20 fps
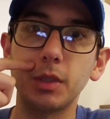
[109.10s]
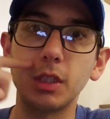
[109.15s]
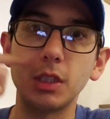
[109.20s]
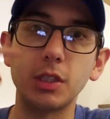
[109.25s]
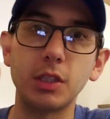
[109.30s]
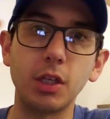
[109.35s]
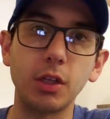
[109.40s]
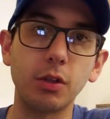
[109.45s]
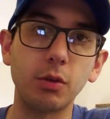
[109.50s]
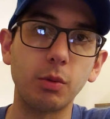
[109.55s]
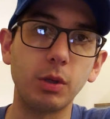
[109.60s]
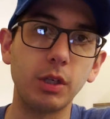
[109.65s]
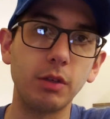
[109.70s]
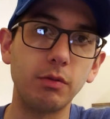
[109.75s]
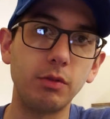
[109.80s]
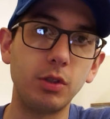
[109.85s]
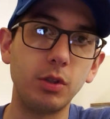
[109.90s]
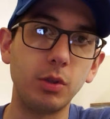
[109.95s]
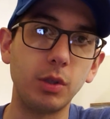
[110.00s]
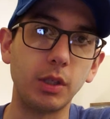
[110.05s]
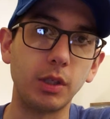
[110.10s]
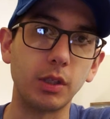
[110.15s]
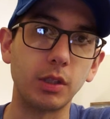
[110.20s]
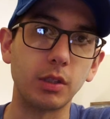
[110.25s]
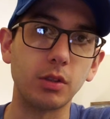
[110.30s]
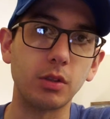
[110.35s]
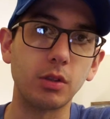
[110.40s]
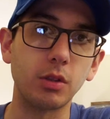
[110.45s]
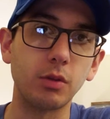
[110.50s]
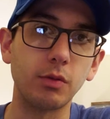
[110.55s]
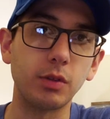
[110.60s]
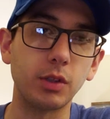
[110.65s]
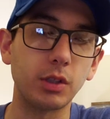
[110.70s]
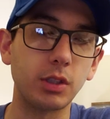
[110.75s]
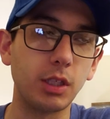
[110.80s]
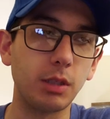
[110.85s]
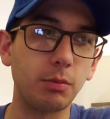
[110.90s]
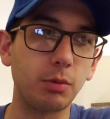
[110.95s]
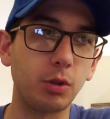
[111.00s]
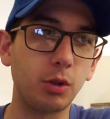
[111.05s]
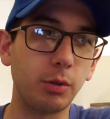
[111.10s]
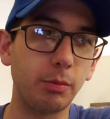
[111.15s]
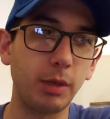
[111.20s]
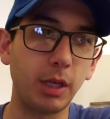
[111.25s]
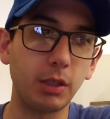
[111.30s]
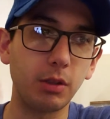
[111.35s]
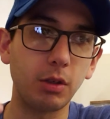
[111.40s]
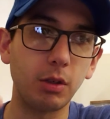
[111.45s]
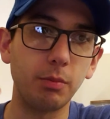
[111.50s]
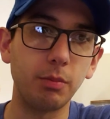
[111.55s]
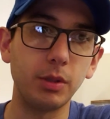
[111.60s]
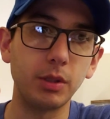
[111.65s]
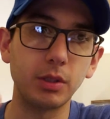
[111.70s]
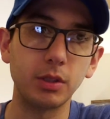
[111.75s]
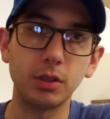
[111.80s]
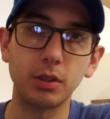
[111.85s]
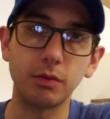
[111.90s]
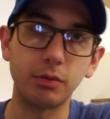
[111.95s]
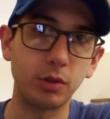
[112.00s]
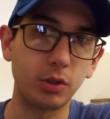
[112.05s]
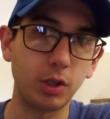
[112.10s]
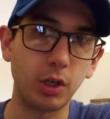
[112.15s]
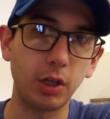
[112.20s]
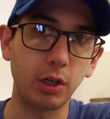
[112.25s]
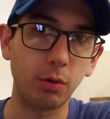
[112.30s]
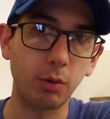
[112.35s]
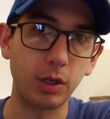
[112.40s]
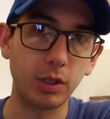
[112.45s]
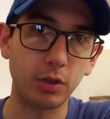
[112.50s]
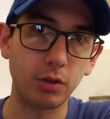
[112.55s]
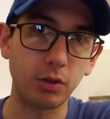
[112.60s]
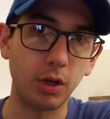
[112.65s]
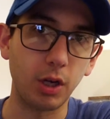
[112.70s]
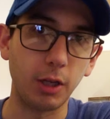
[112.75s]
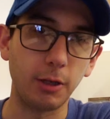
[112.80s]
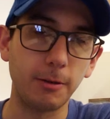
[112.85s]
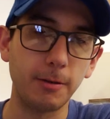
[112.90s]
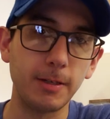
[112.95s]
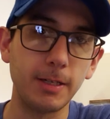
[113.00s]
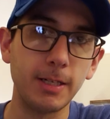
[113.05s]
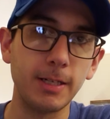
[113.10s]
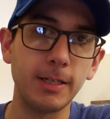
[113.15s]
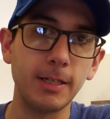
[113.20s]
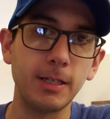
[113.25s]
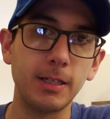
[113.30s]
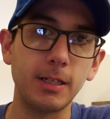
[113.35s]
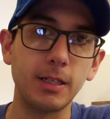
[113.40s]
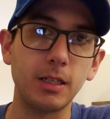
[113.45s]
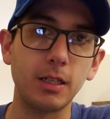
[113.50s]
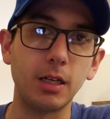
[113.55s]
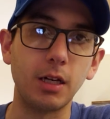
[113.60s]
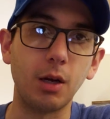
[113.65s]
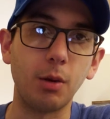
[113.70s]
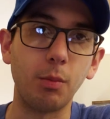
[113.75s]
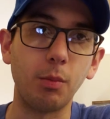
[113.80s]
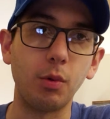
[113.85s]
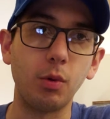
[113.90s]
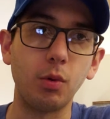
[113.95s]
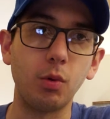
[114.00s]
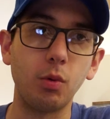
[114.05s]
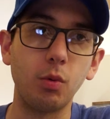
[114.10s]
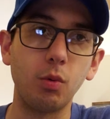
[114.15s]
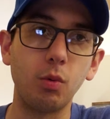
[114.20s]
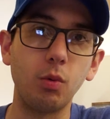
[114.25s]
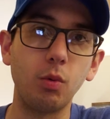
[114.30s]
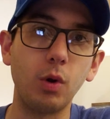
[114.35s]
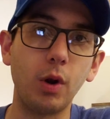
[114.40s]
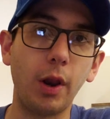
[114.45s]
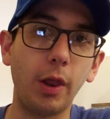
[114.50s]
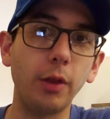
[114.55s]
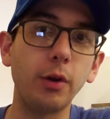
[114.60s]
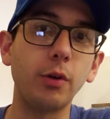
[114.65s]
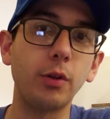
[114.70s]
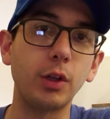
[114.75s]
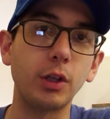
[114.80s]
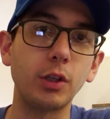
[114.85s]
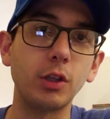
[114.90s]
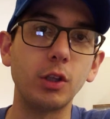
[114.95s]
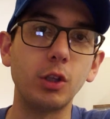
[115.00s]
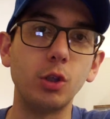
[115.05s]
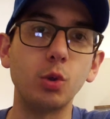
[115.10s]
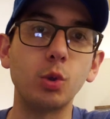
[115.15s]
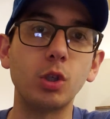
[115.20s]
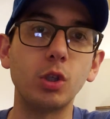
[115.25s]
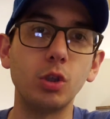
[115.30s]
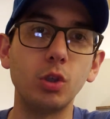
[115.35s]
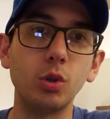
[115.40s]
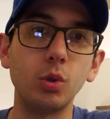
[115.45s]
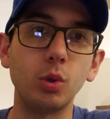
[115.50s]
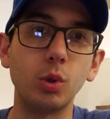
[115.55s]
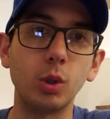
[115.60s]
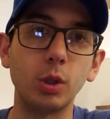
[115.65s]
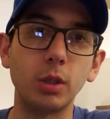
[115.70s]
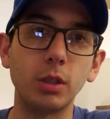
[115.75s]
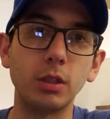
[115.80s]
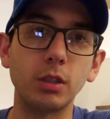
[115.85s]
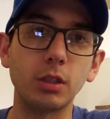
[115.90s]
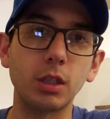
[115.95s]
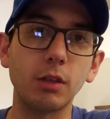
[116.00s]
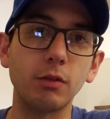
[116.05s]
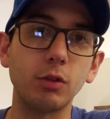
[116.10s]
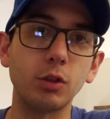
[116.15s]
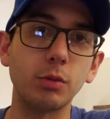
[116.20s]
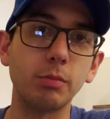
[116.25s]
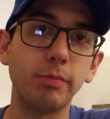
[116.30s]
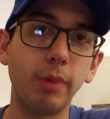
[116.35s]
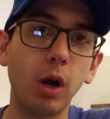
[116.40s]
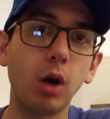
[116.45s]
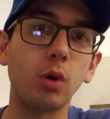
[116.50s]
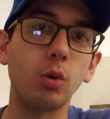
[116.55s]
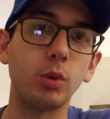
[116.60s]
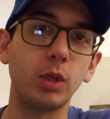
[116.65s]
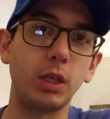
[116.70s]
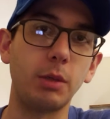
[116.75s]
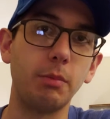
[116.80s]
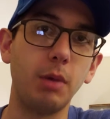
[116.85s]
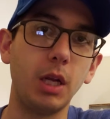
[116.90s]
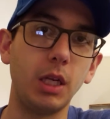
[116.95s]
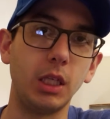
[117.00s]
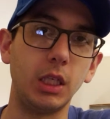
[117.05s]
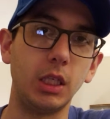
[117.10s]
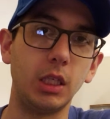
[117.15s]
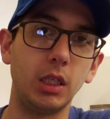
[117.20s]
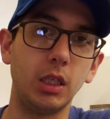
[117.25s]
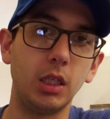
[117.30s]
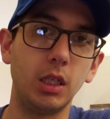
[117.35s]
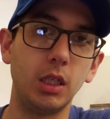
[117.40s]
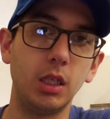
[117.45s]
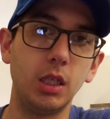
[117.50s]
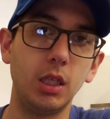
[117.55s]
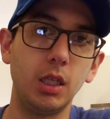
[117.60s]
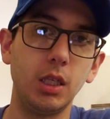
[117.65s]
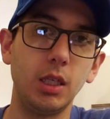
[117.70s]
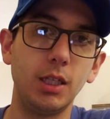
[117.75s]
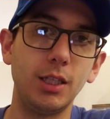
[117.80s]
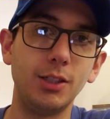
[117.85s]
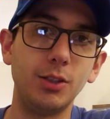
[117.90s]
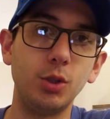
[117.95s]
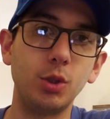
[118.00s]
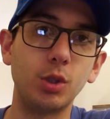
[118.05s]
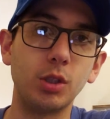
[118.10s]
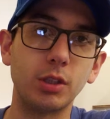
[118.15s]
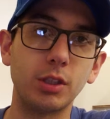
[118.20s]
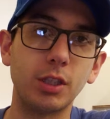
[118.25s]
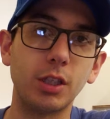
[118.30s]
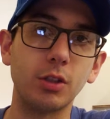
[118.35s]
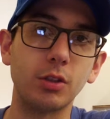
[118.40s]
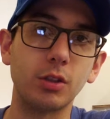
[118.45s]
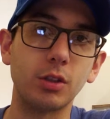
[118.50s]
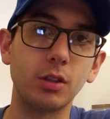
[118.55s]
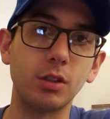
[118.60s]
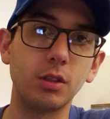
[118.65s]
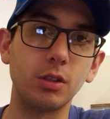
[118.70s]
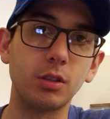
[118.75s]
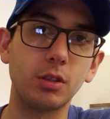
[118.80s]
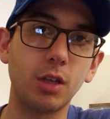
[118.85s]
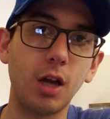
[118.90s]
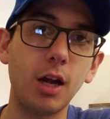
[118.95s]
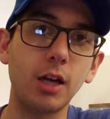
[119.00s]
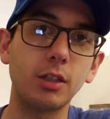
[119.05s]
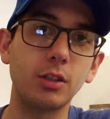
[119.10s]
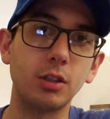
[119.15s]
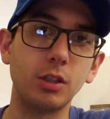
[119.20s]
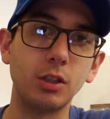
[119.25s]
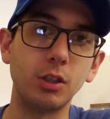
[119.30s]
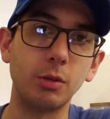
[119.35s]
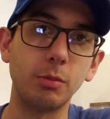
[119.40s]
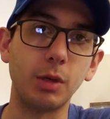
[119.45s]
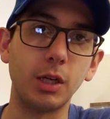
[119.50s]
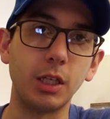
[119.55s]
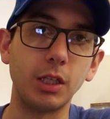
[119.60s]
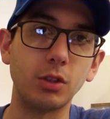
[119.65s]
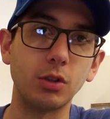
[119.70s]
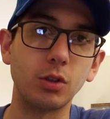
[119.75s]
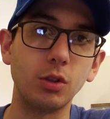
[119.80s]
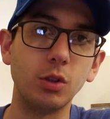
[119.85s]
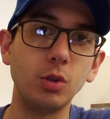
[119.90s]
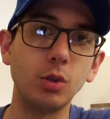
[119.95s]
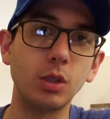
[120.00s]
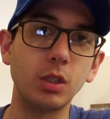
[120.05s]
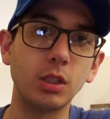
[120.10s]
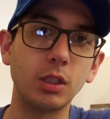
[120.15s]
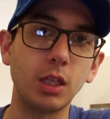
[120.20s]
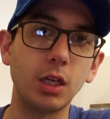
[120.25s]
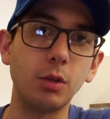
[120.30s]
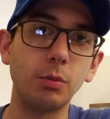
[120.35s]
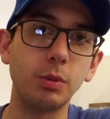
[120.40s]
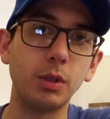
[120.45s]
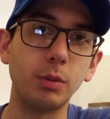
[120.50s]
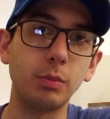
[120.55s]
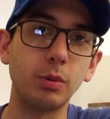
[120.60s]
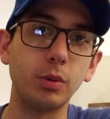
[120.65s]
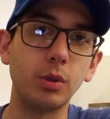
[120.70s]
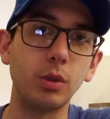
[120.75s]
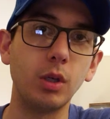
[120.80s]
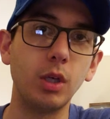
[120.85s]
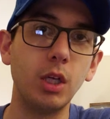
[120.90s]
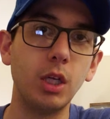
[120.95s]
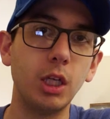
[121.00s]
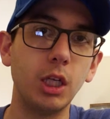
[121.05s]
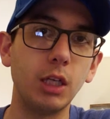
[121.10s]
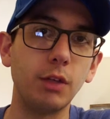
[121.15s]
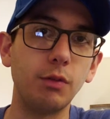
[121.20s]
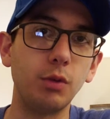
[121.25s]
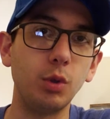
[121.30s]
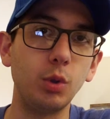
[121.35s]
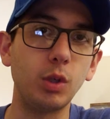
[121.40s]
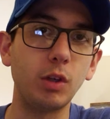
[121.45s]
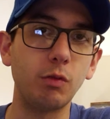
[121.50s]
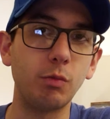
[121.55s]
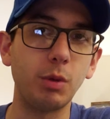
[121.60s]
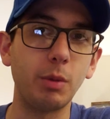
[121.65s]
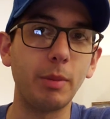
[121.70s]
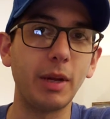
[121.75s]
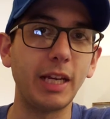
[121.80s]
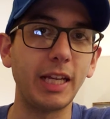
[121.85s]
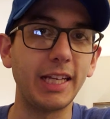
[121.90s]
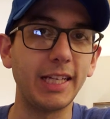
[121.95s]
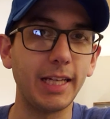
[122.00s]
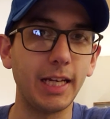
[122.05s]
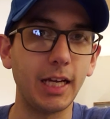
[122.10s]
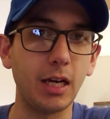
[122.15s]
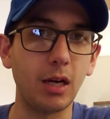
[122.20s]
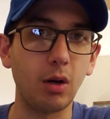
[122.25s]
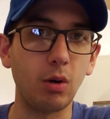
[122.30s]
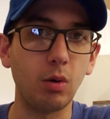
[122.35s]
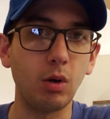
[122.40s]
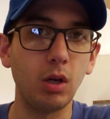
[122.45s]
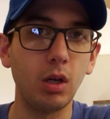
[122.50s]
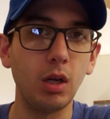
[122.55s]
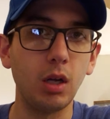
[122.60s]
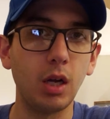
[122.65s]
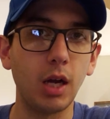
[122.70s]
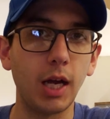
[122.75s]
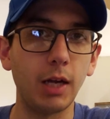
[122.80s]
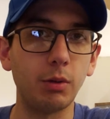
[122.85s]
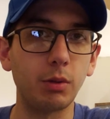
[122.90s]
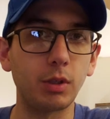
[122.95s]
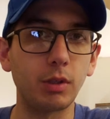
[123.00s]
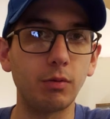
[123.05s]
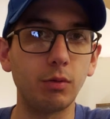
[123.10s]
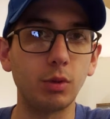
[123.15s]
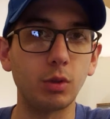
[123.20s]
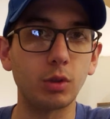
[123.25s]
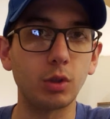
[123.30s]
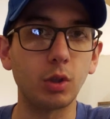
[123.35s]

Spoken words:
is the other way of doing this. So for example, going back to our business, if you're starting a restaurant, another thing that you can do instead of just borrowing money is you can sell stocks in your money. So you can tell people, if you give me money now, I will give you a